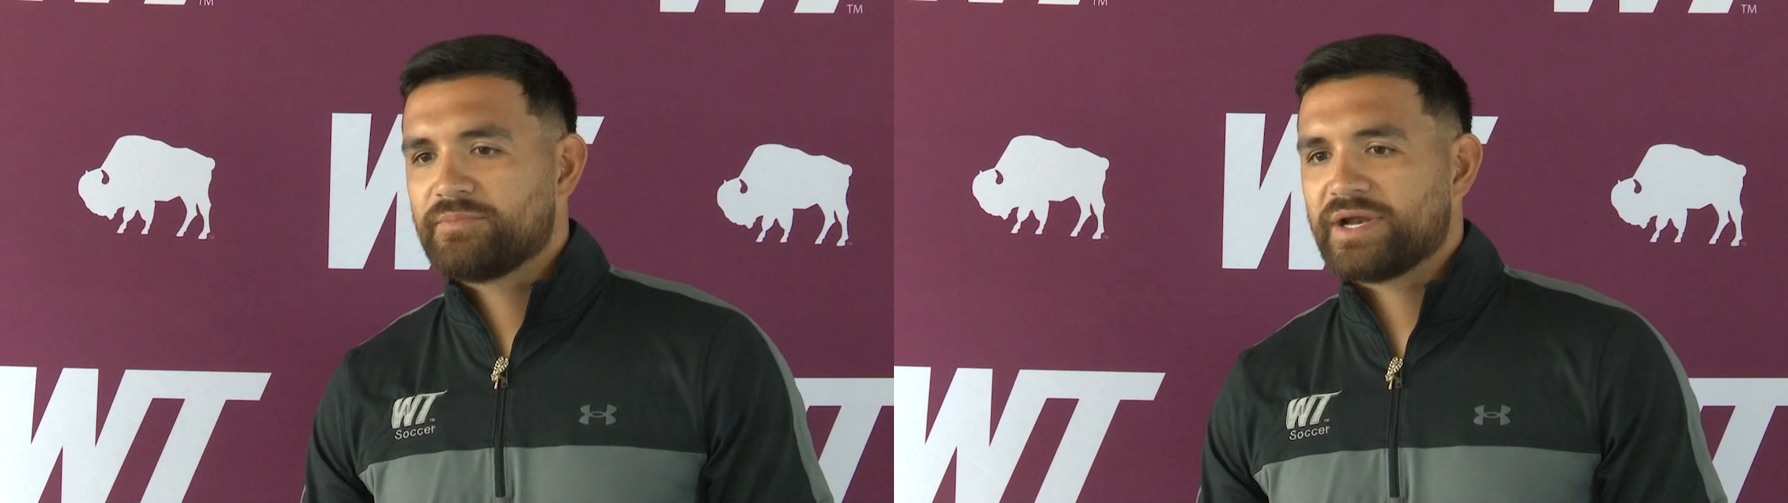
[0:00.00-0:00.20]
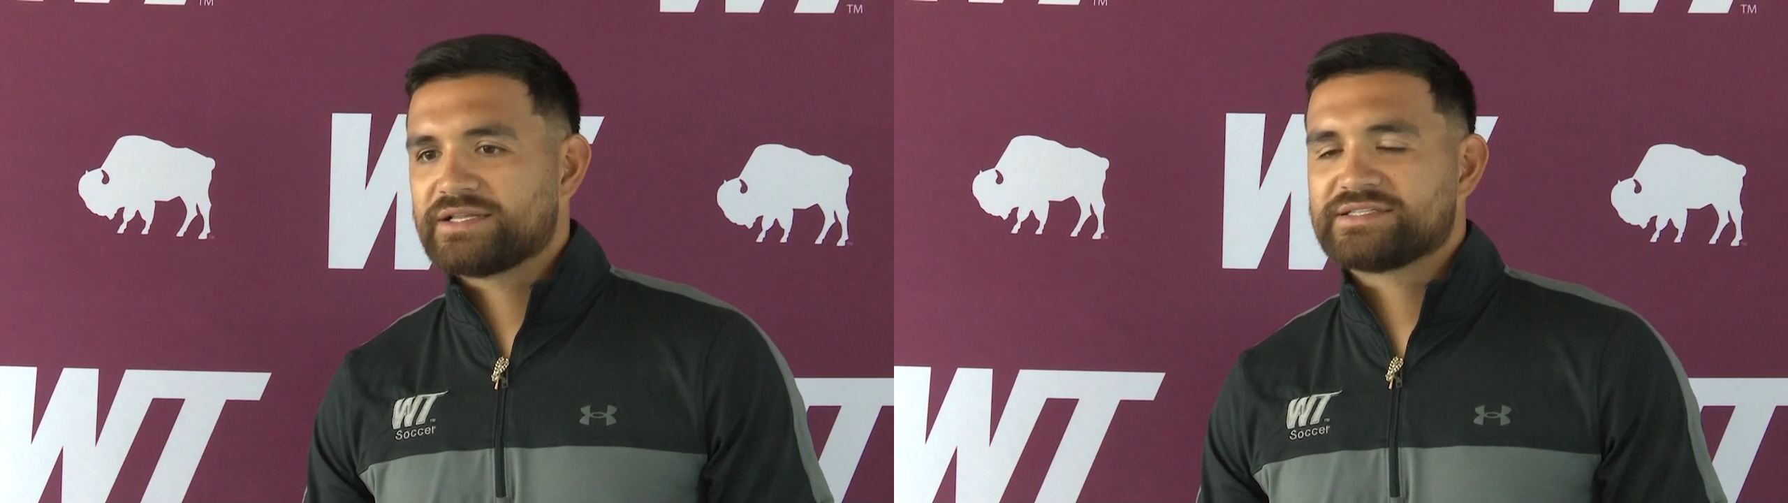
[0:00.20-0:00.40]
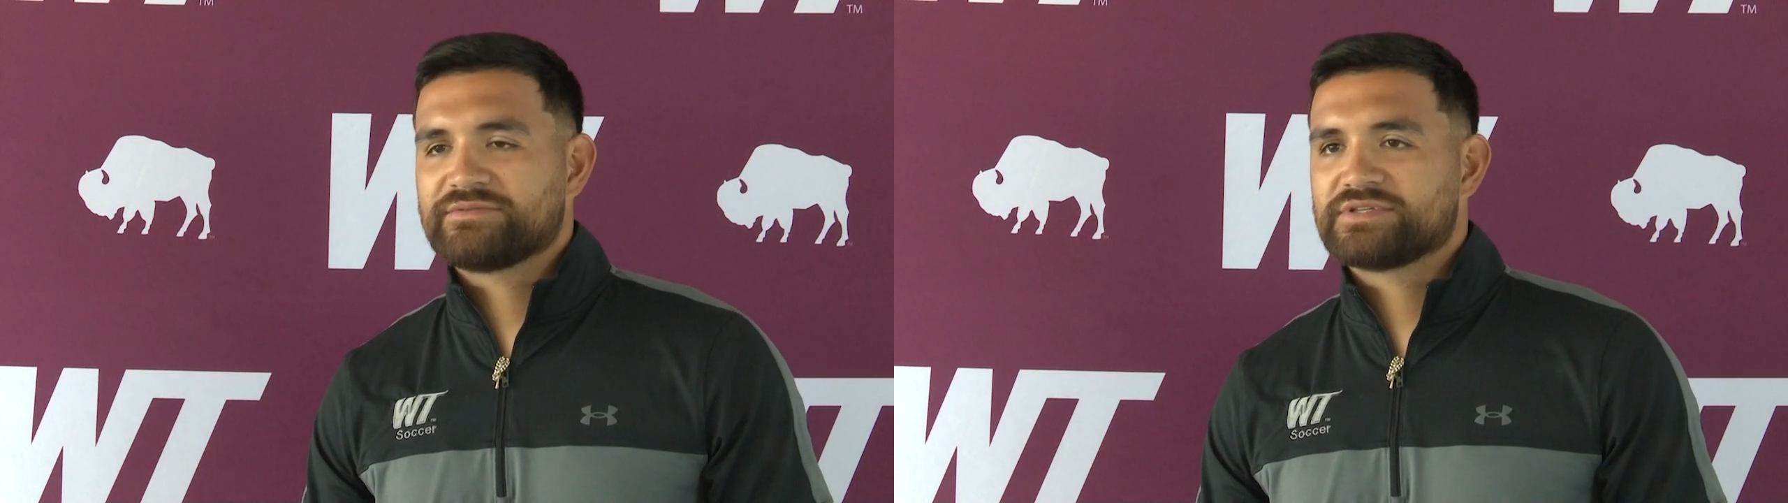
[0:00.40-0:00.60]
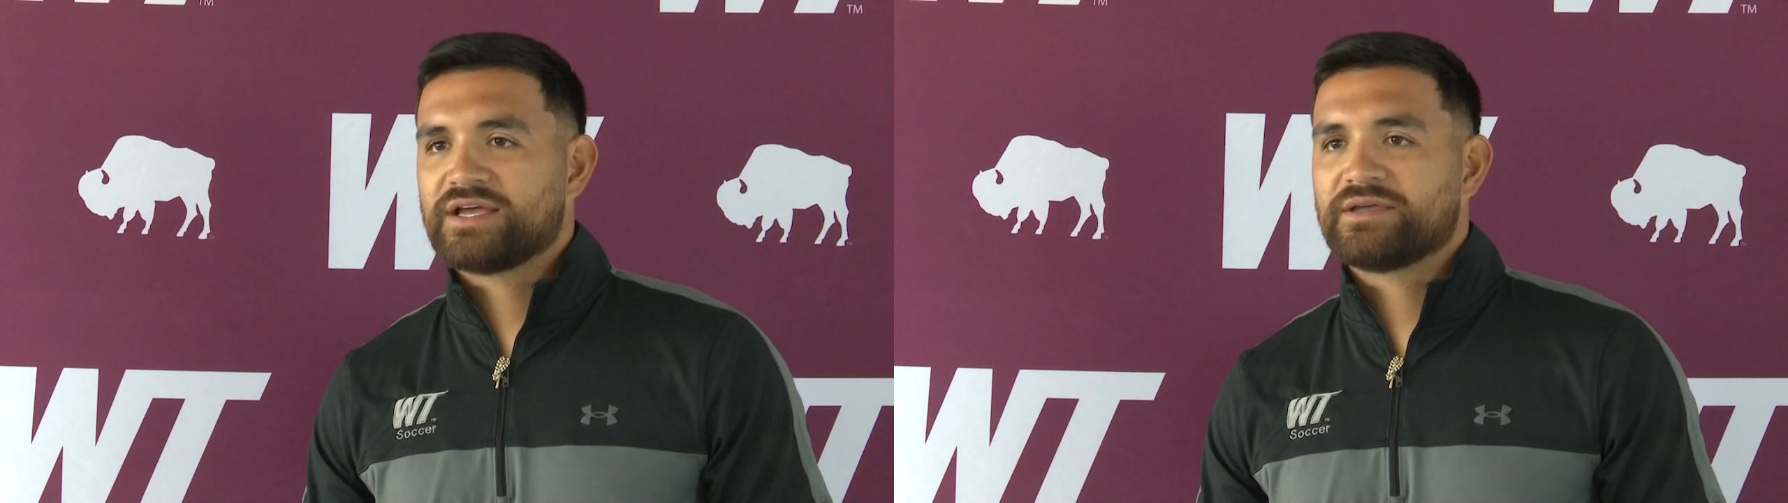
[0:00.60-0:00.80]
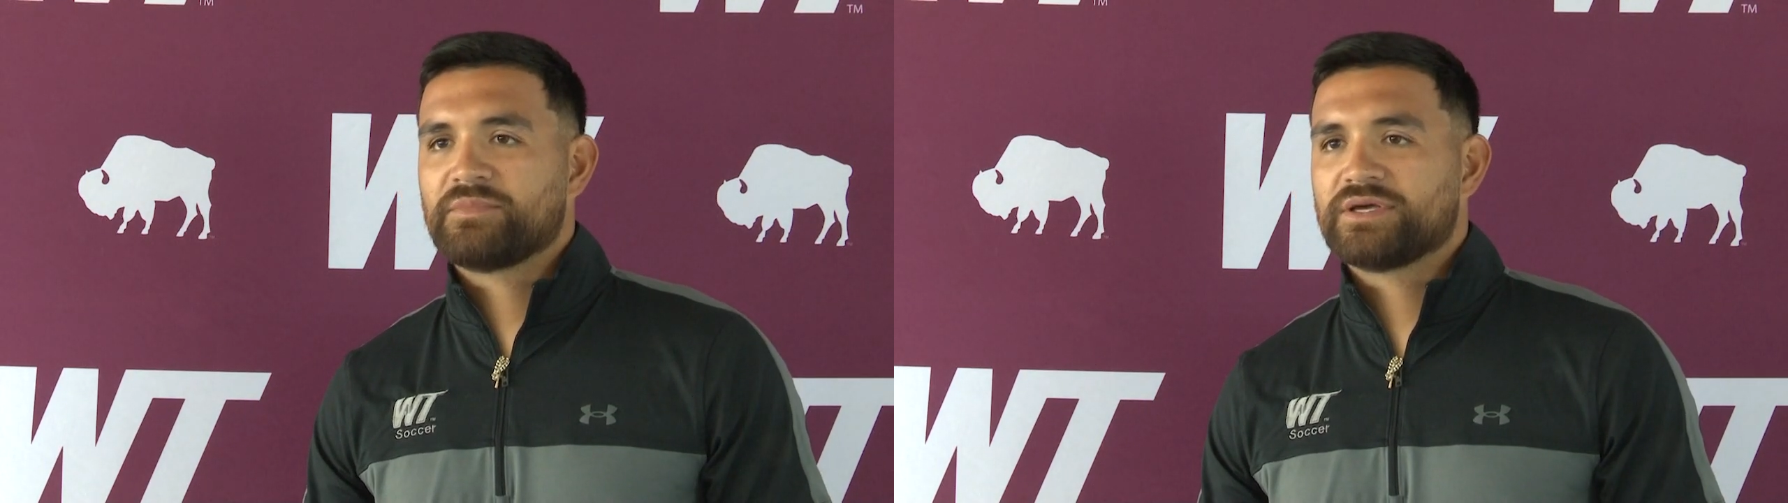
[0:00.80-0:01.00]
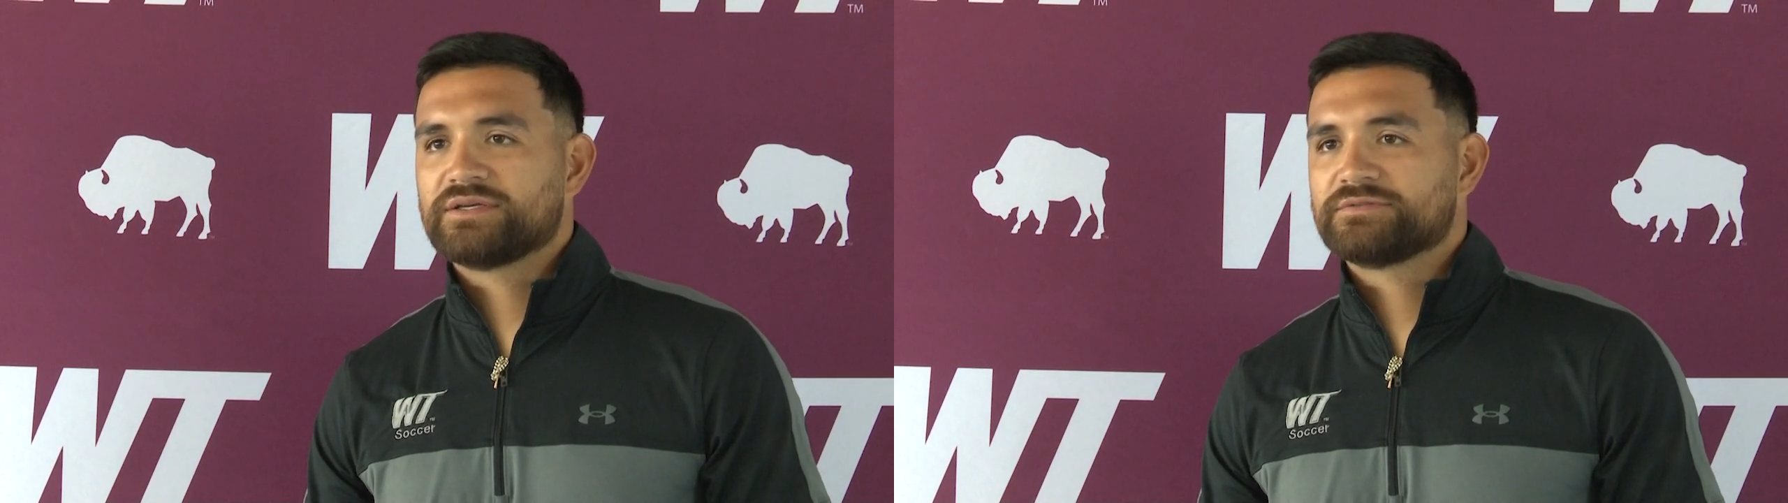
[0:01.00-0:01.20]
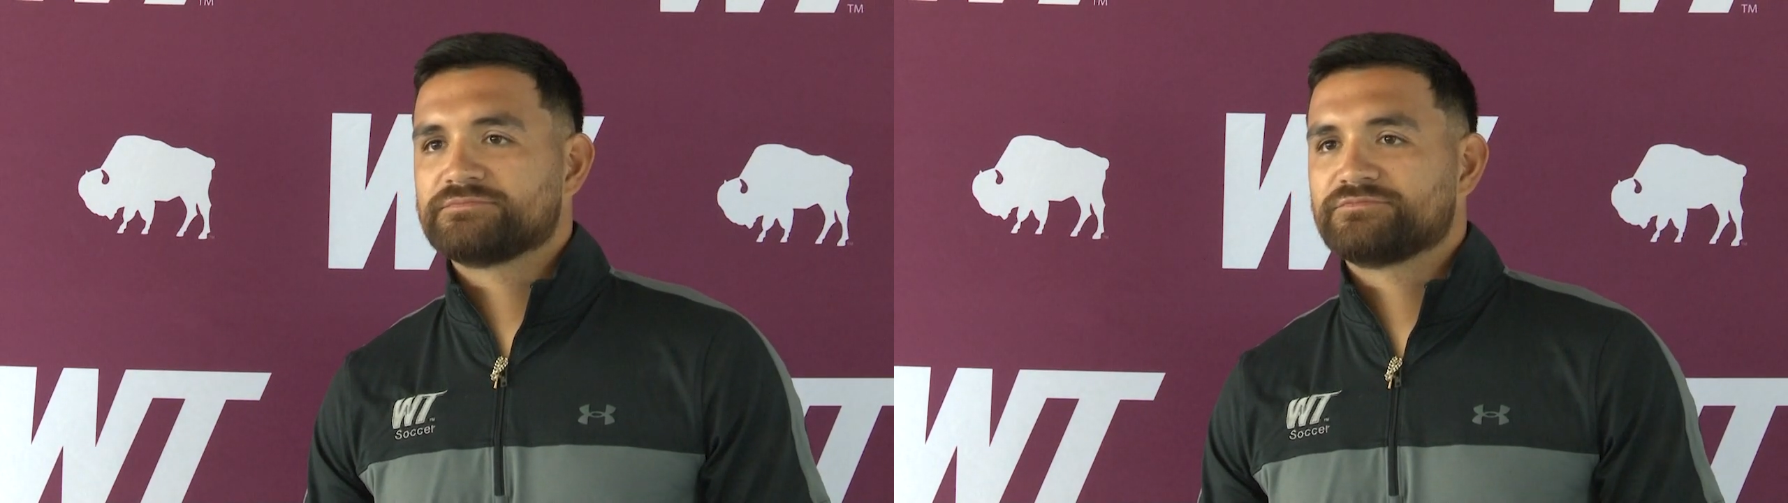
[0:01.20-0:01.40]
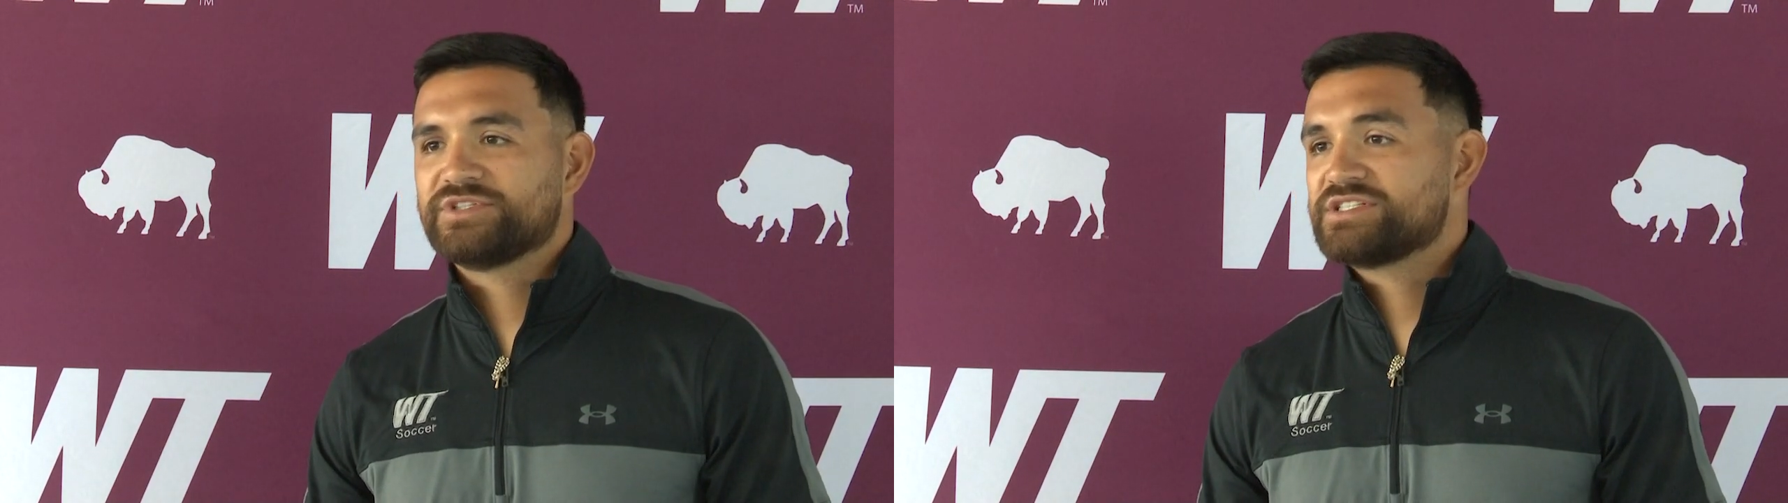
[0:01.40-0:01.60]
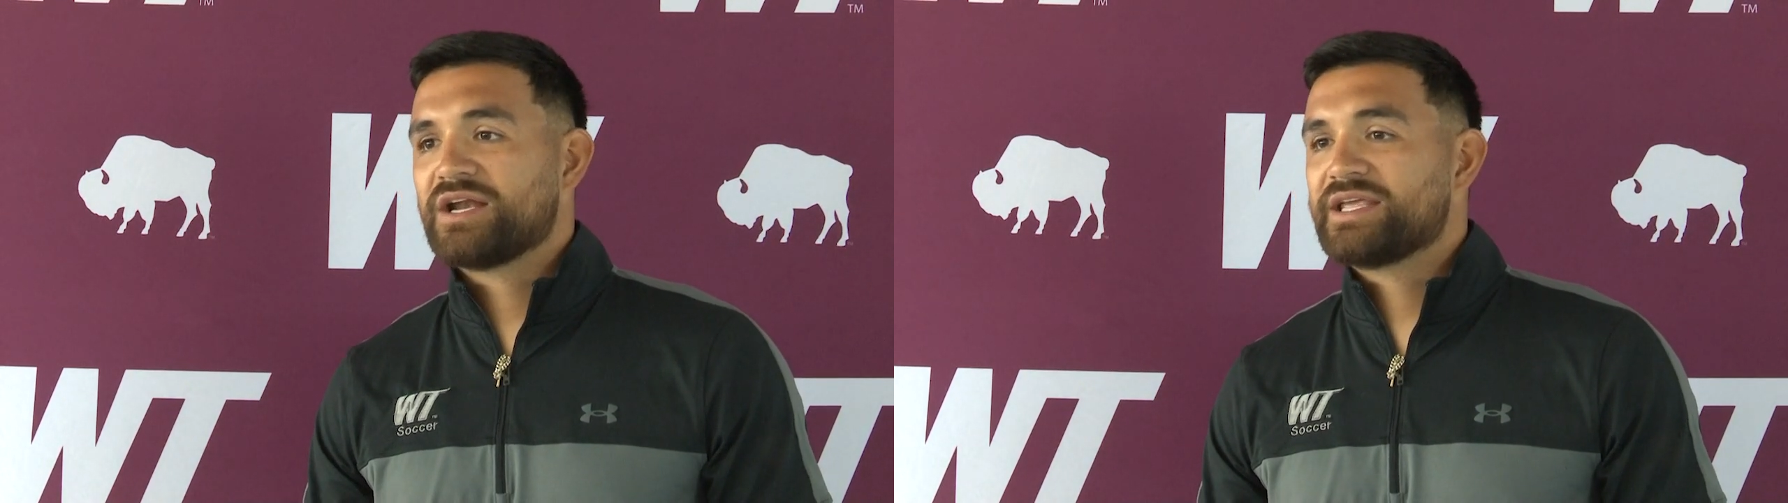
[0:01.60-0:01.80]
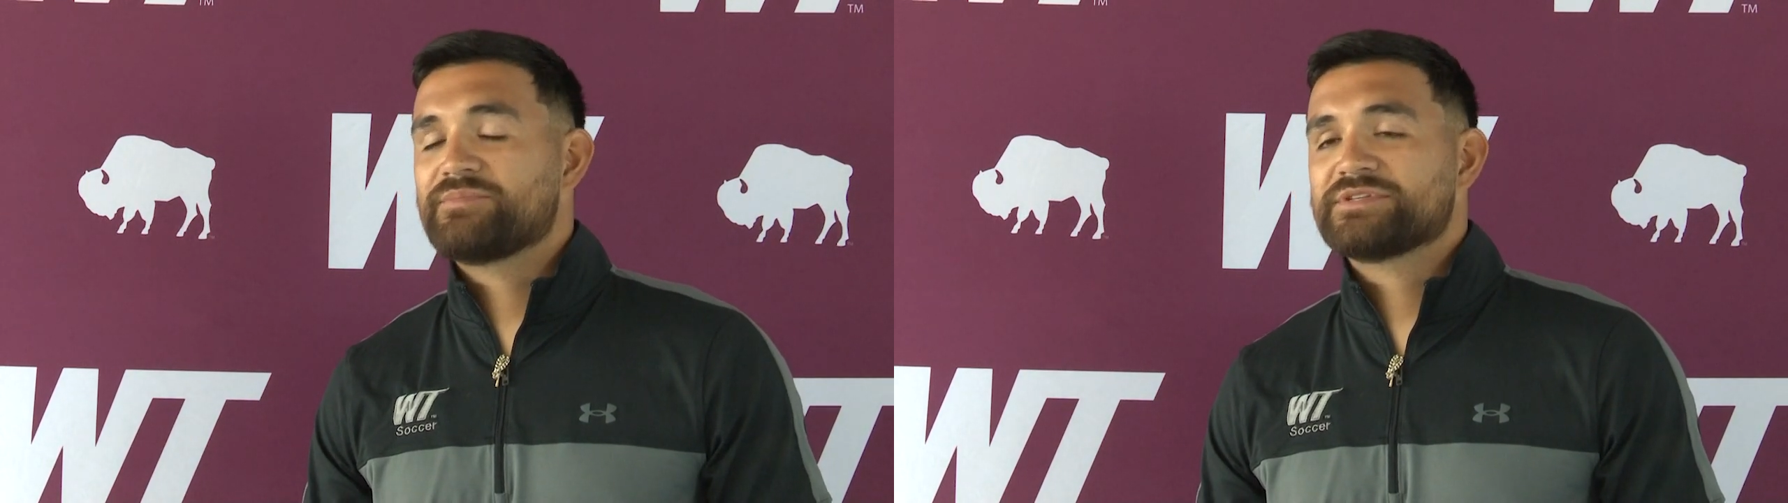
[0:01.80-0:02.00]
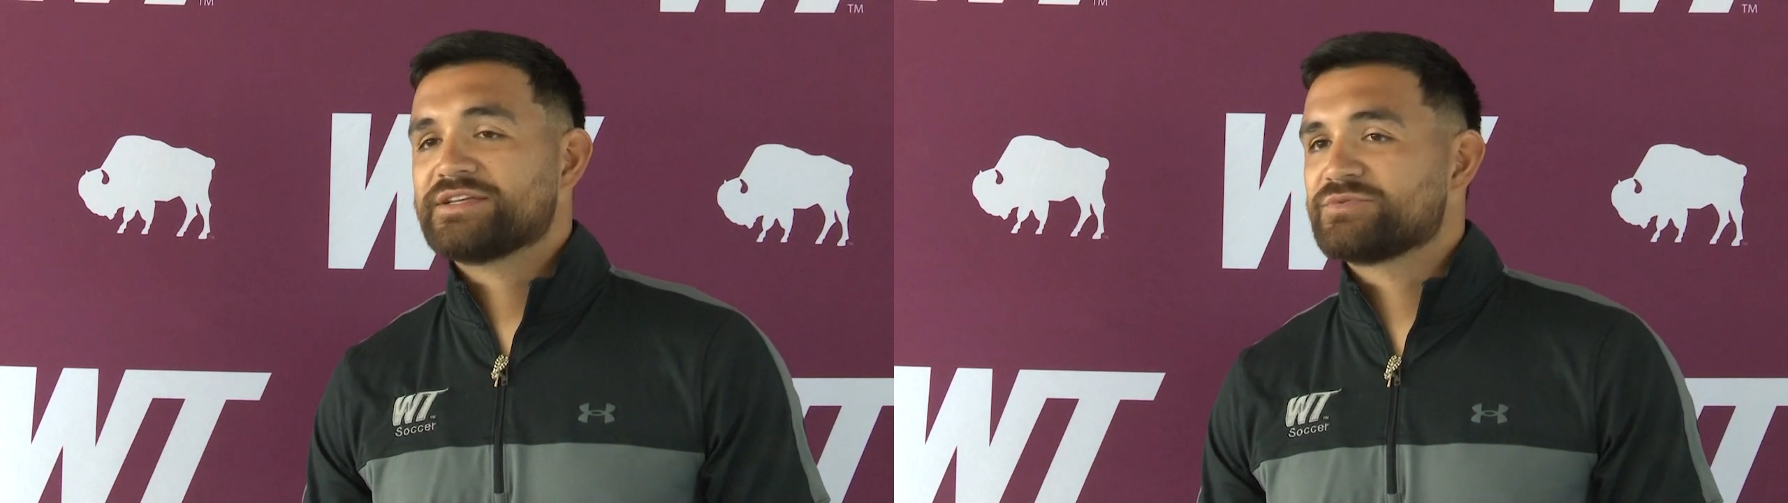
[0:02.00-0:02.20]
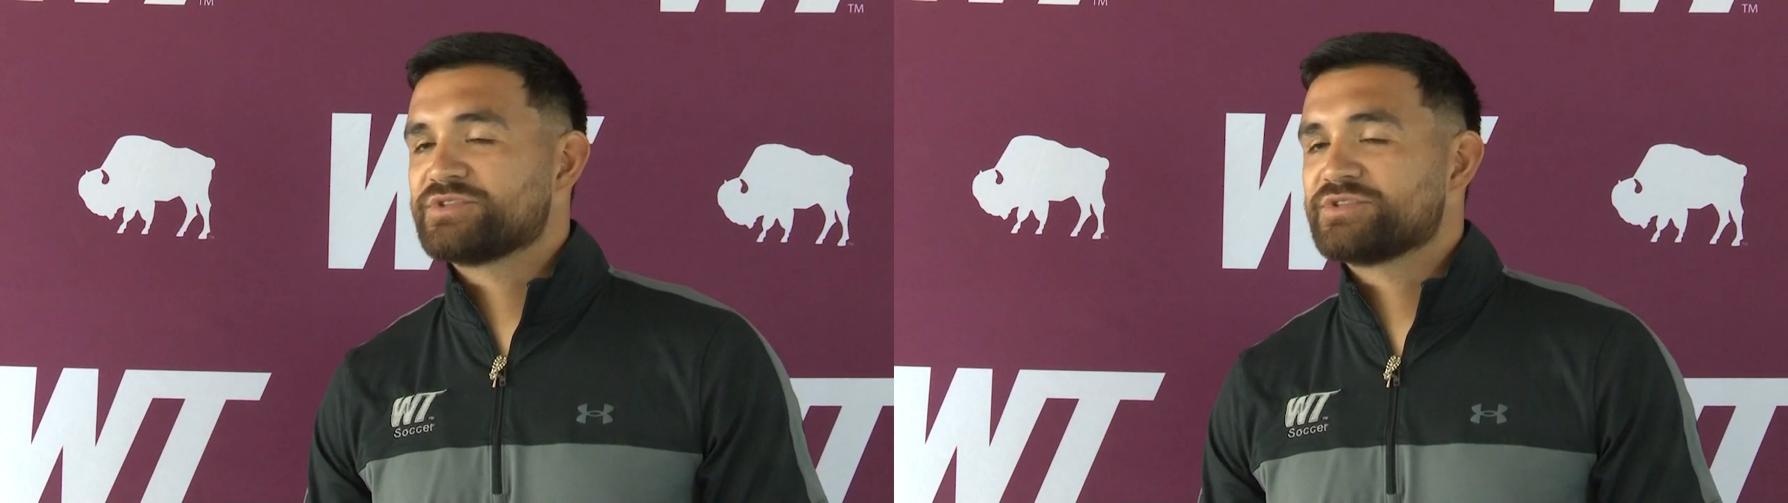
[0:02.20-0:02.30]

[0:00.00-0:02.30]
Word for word: But at the same time, uh, we just got to keep possession.